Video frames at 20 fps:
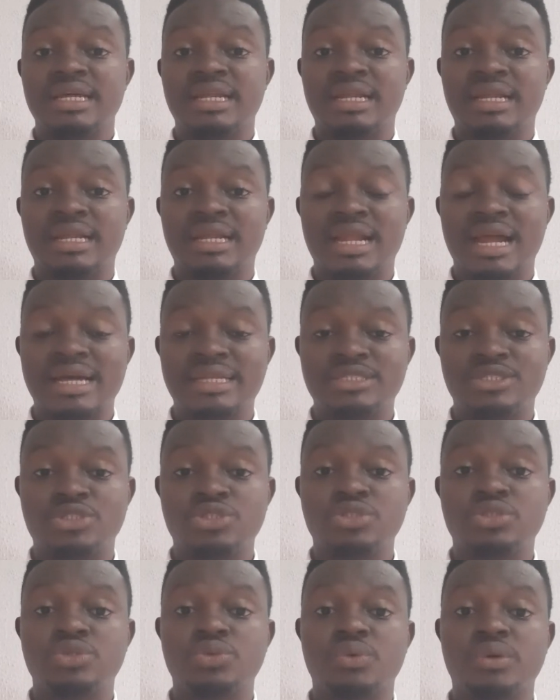land
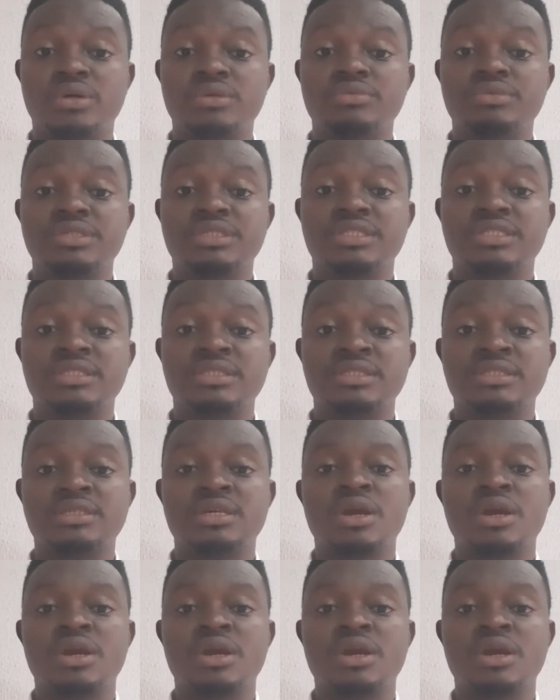due to one reasons